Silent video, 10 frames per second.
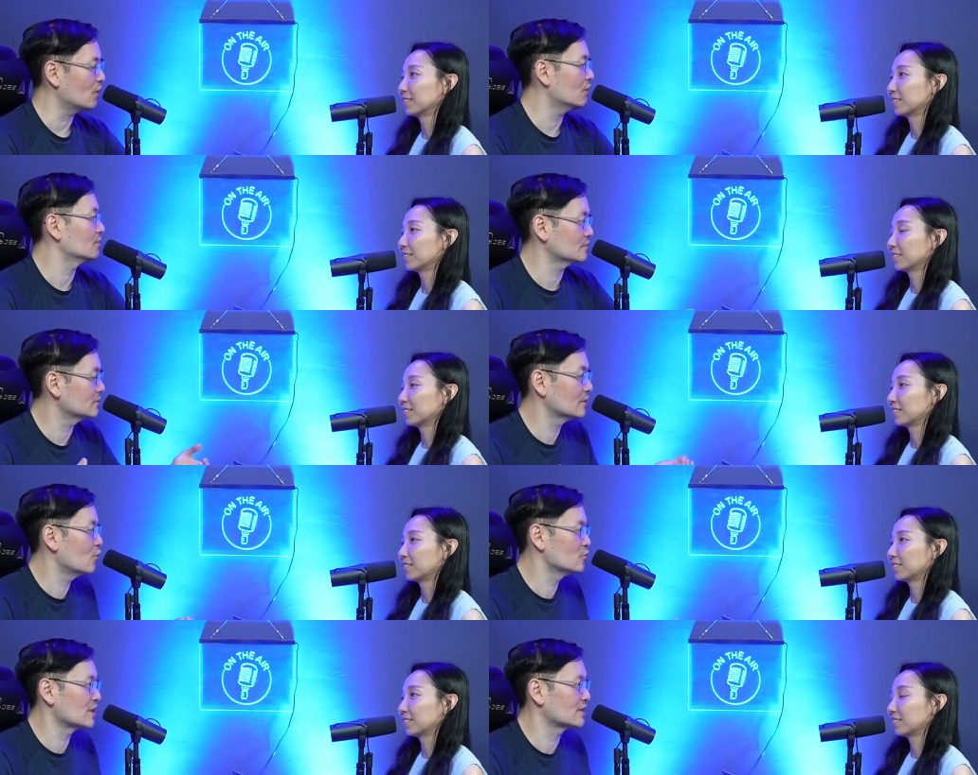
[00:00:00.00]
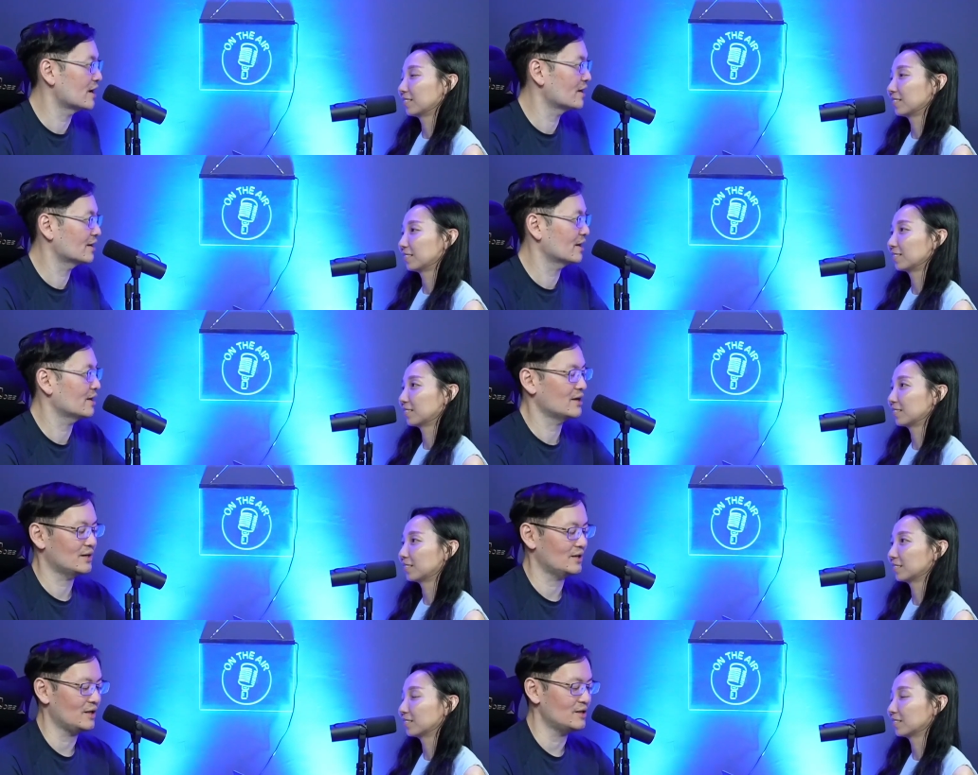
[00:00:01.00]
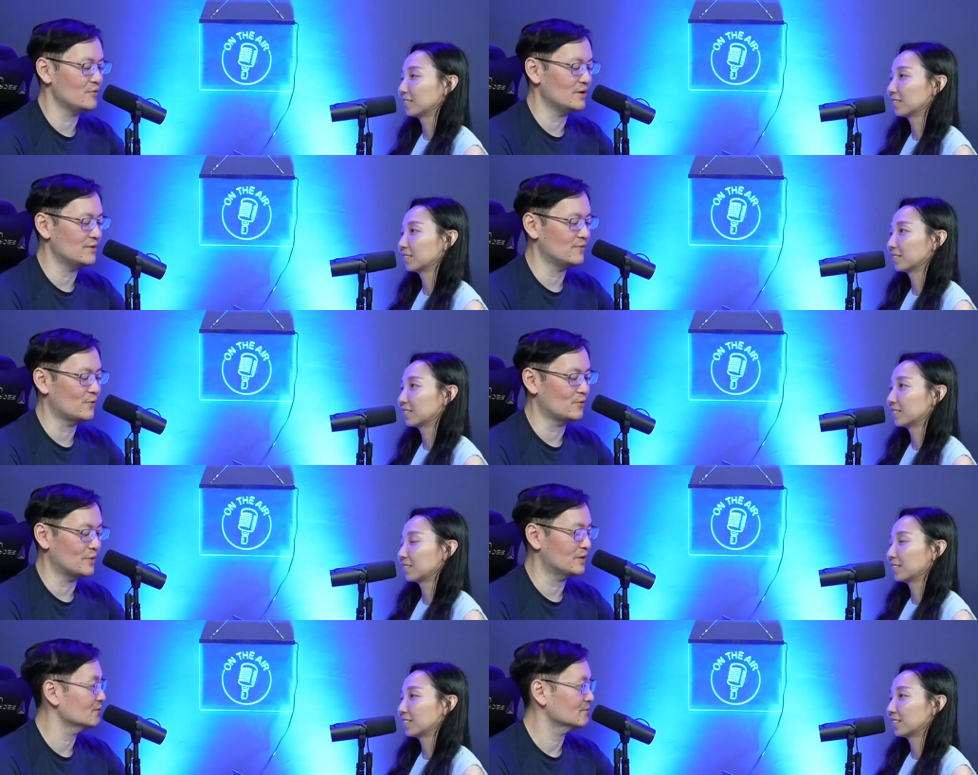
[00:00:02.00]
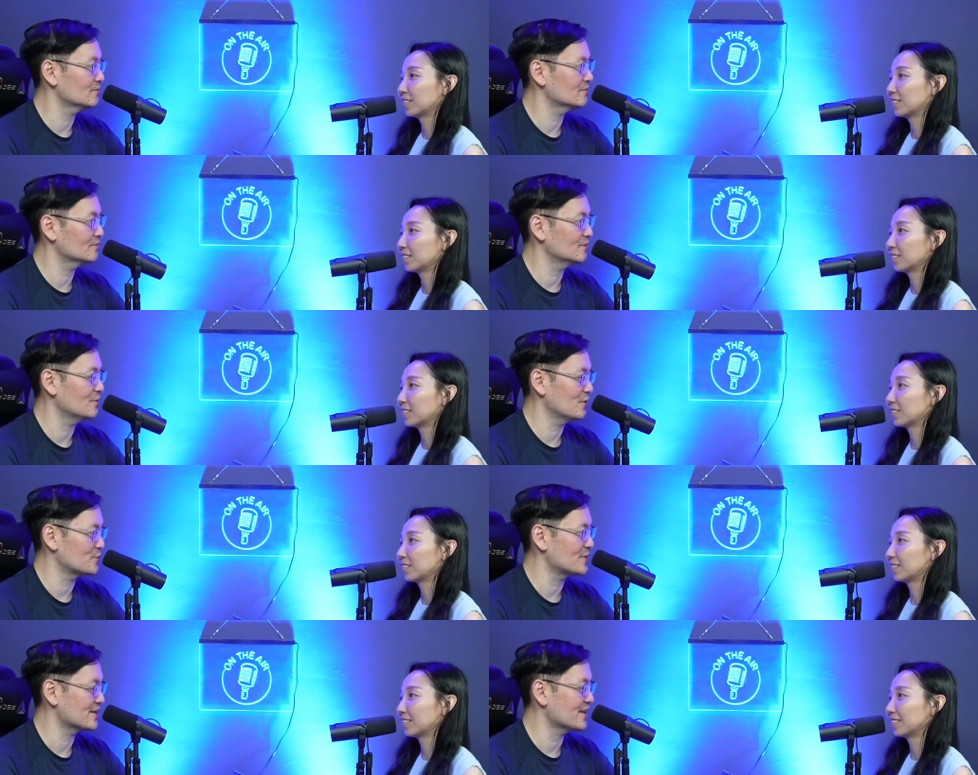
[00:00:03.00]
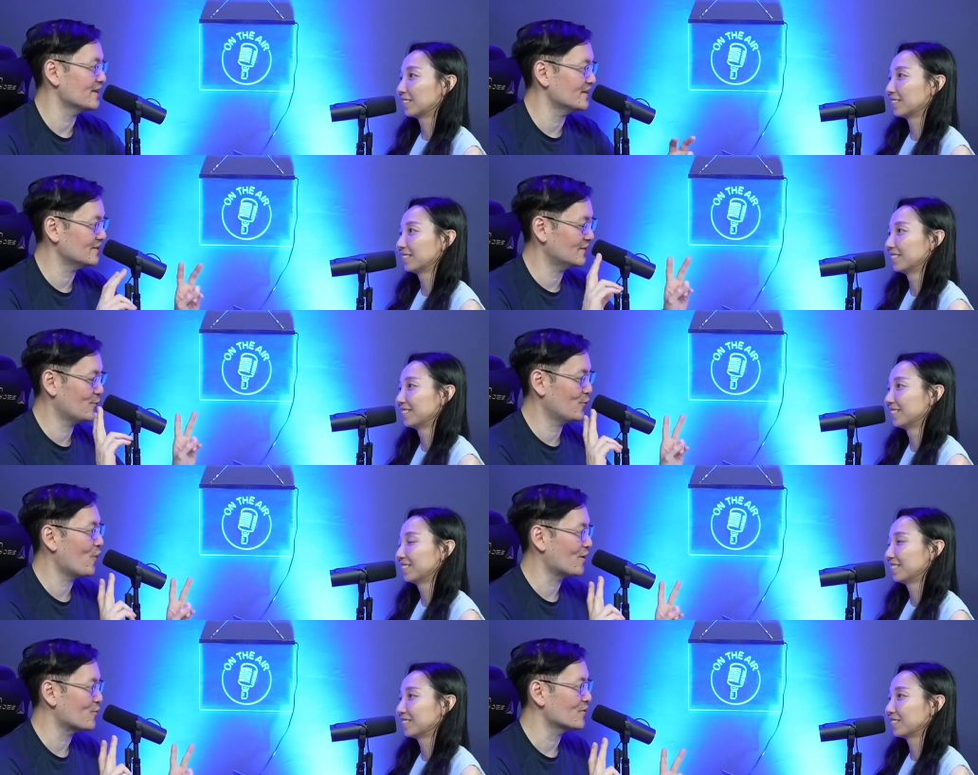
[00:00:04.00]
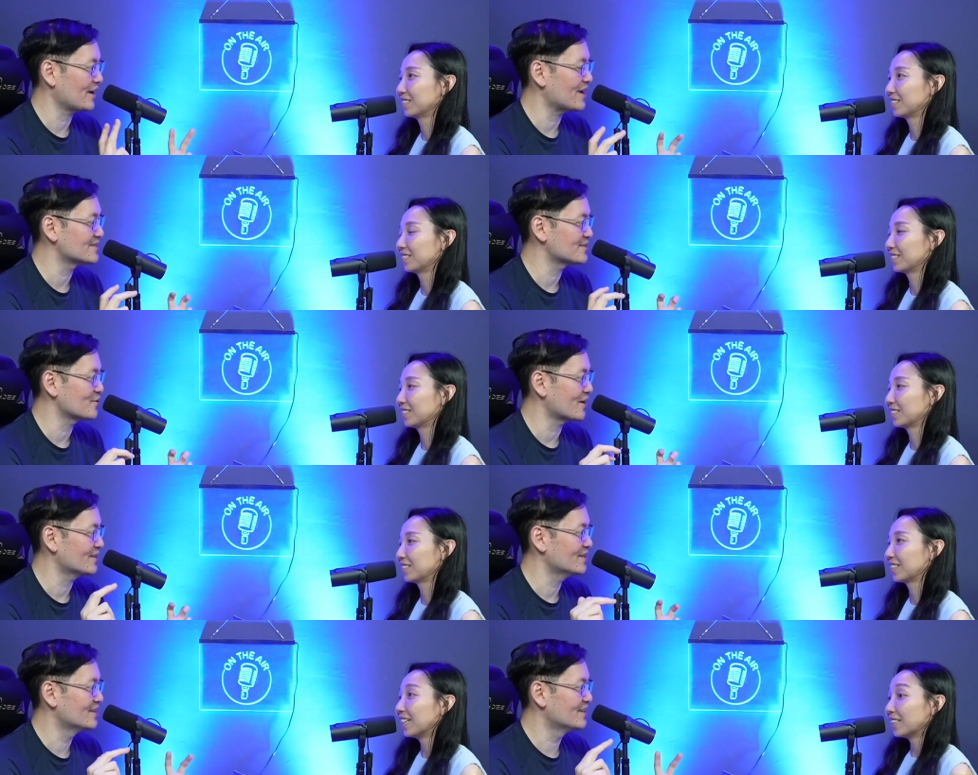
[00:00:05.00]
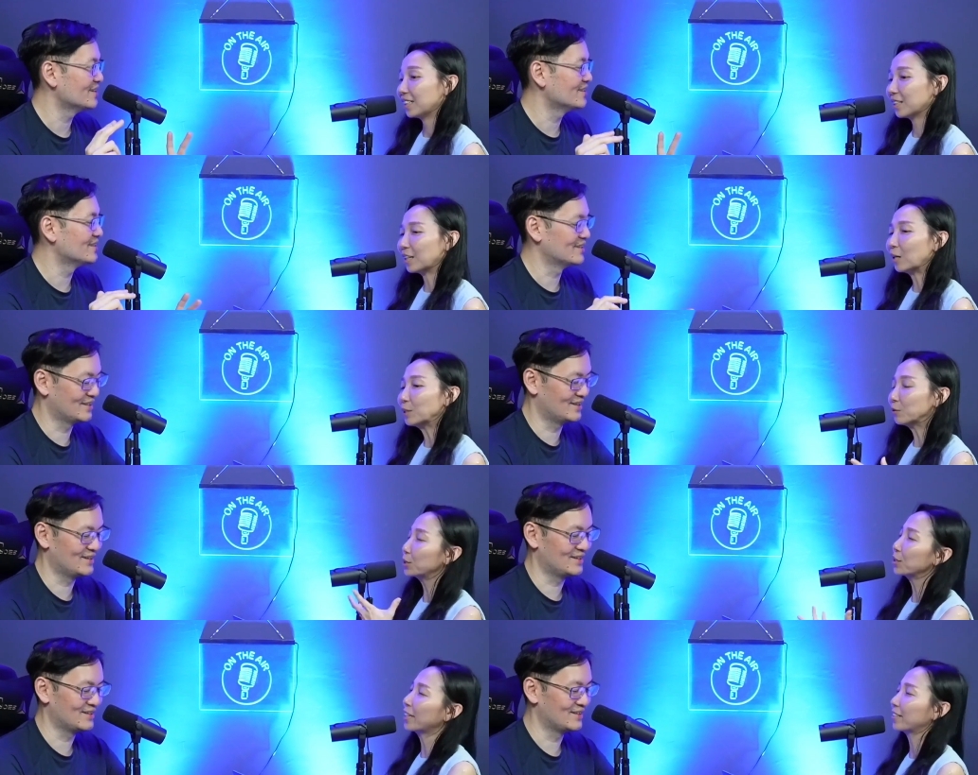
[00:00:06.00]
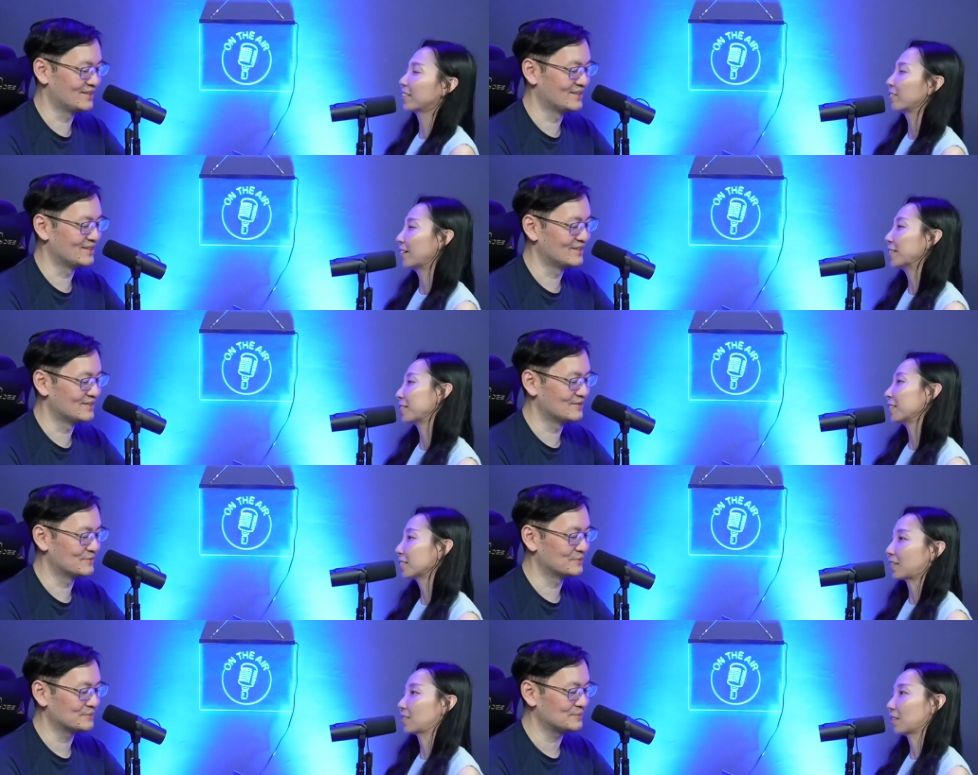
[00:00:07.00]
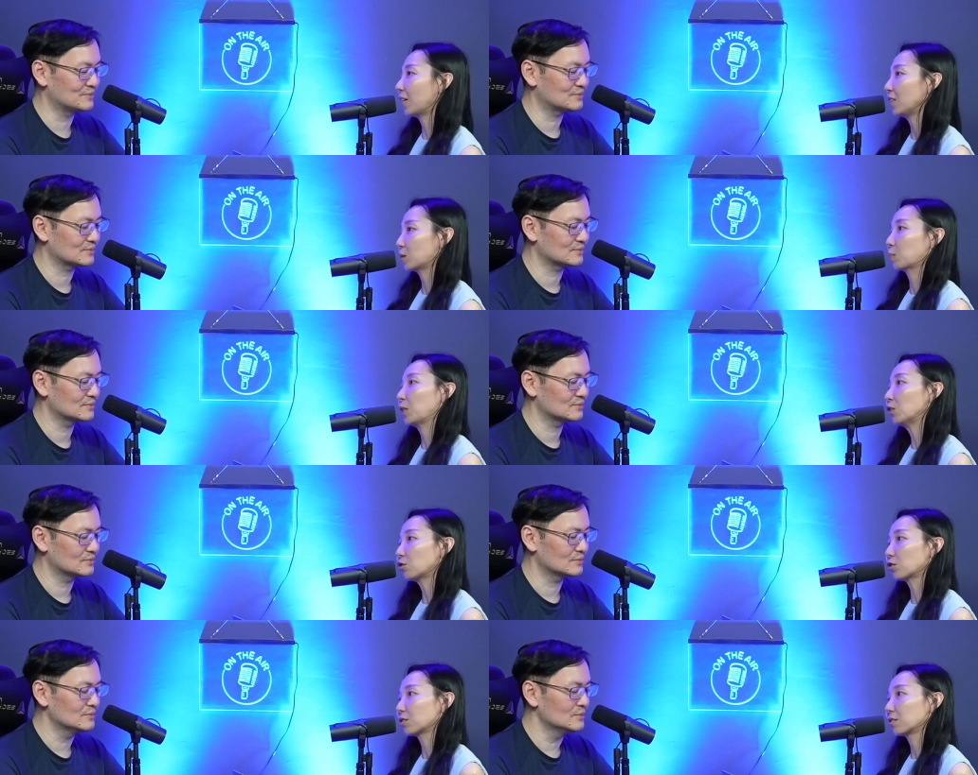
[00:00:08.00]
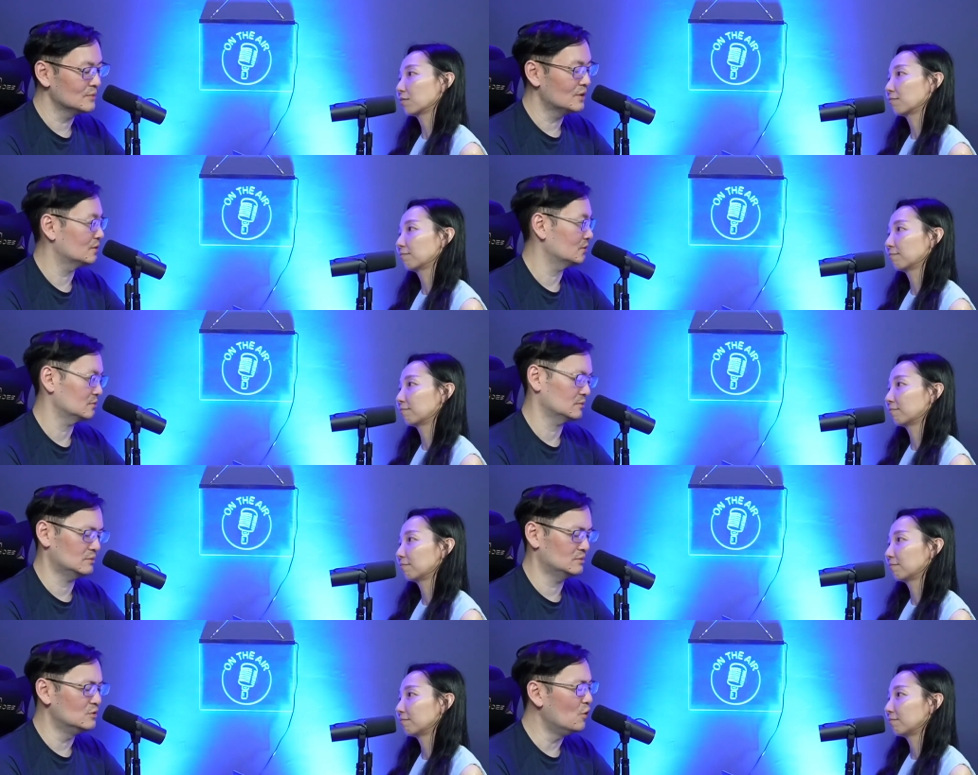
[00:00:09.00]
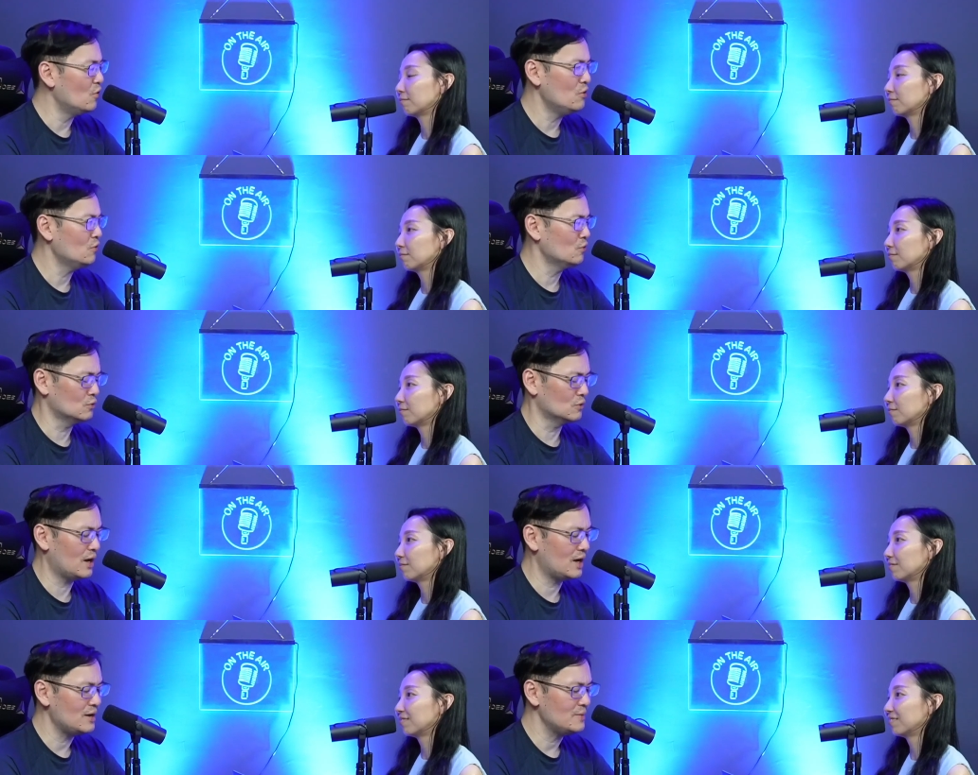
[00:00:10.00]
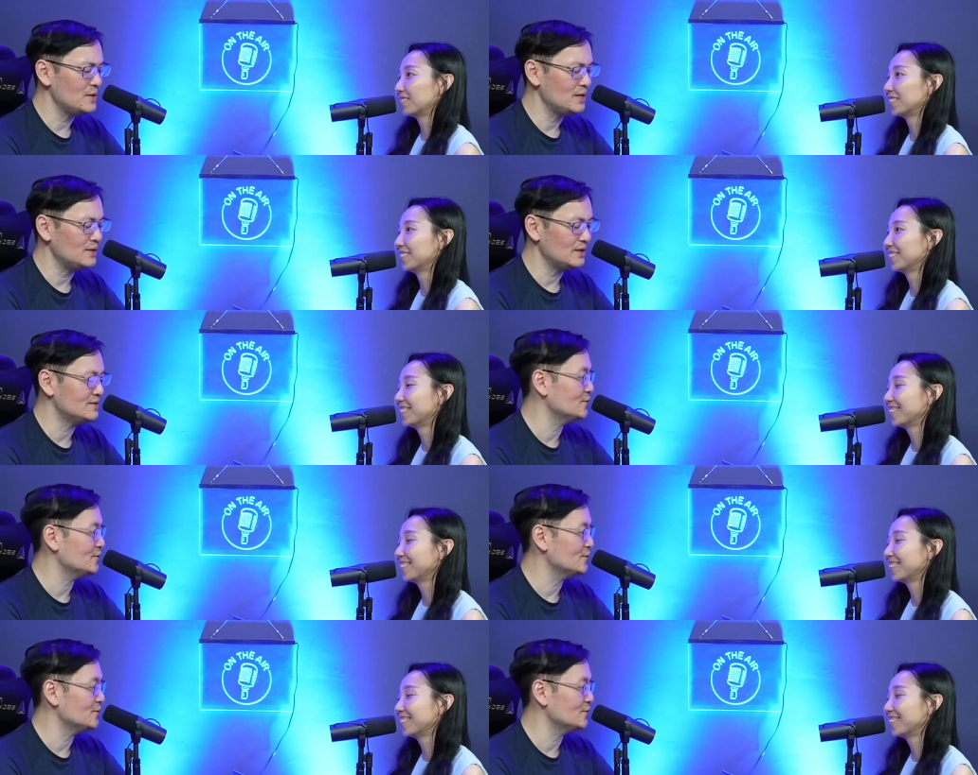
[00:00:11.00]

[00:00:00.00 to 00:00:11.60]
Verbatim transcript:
Speaker 1: or the whole China. I, I, I didn't really follow, but he was basically quote unquote cancelled, right?
Speaker 2: Yeah, I mean, would you categorize this as a hate speech?
Speaker 1: No, I, I mean it's a